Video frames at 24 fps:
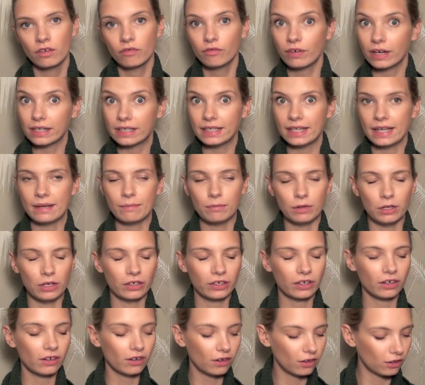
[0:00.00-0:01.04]
red lip
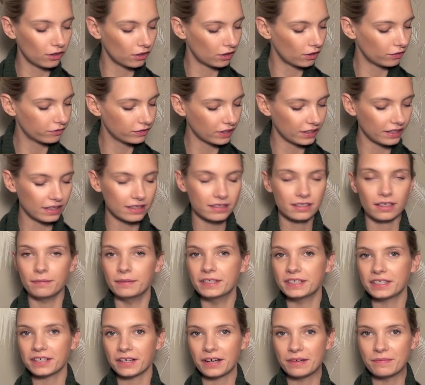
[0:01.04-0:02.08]
look, oh, I've done that so
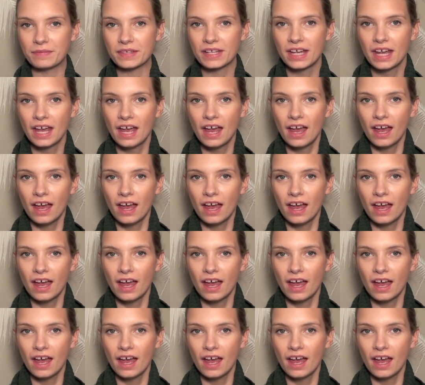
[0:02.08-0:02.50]
many times,